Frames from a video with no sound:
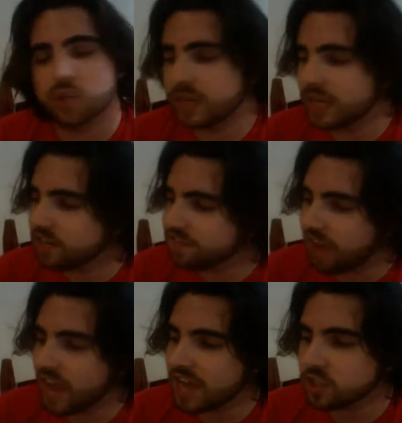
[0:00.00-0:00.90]
We need to
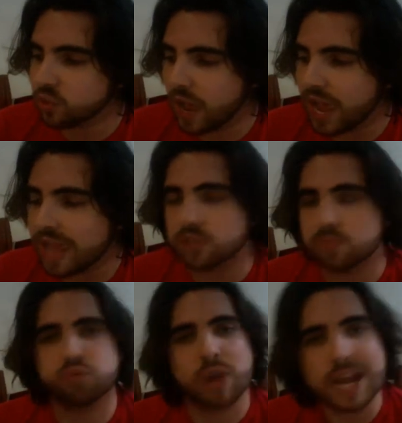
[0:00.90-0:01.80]
find a way to
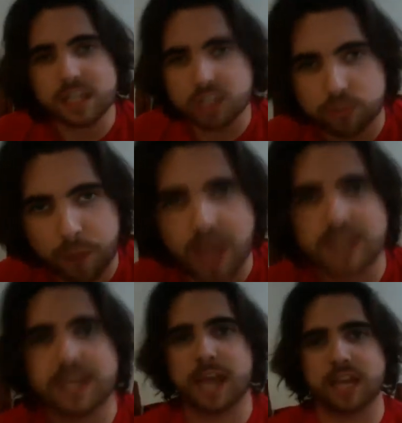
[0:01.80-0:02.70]
bring the
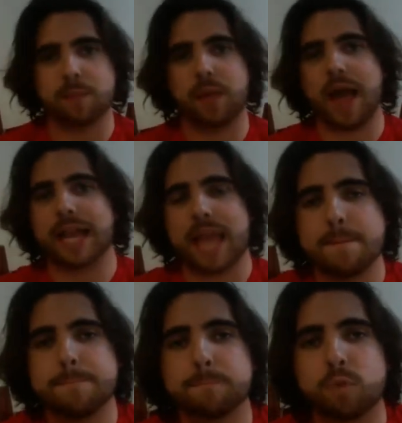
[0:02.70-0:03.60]
spontaneity back
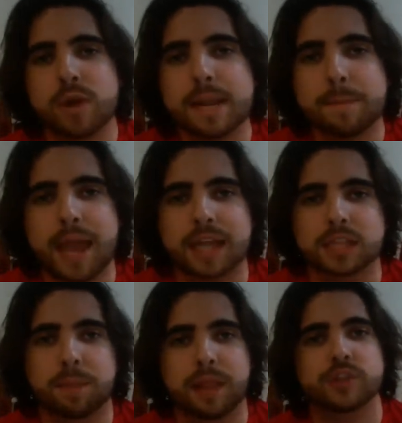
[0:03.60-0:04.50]
and bring back the
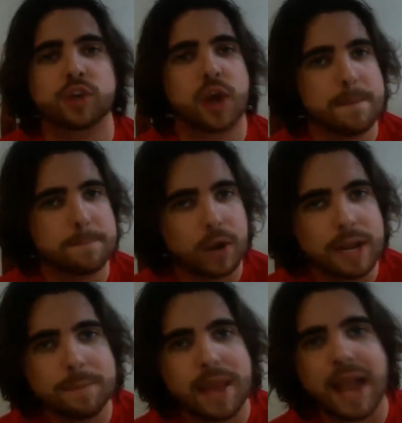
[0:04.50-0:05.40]
pleasure and
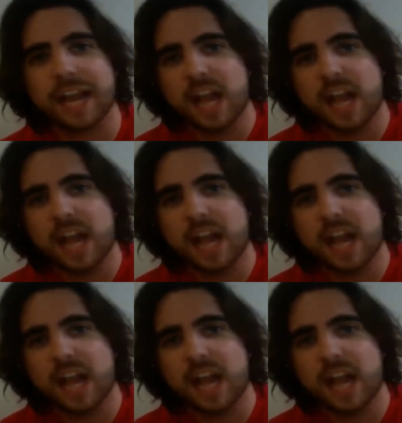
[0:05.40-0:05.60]
bring back